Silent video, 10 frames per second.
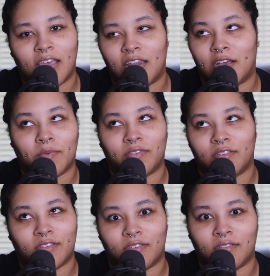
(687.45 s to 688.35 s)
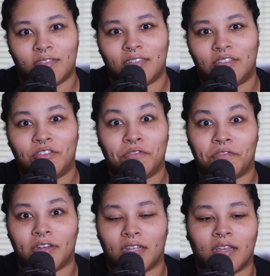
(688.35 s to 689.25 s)
And that was just too
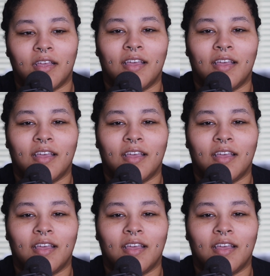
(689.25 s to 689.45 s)
funny.